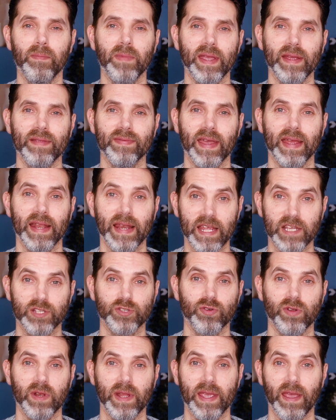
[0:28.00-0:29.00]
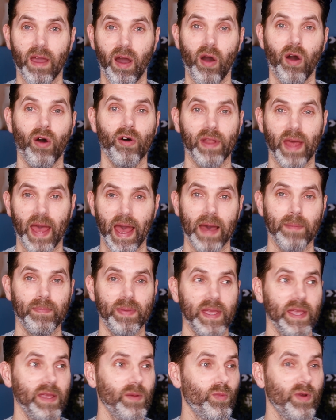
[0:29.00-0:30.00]
mean they literally aren't
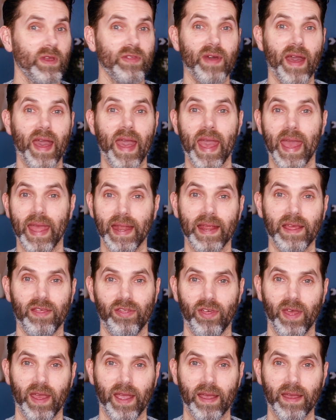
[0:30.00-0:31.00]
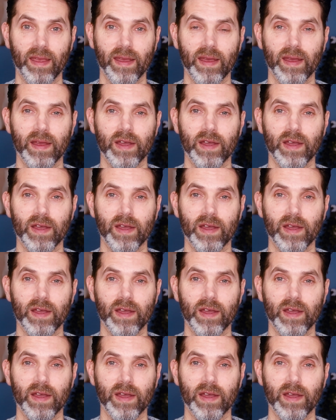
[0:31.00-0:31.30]
happy with anything.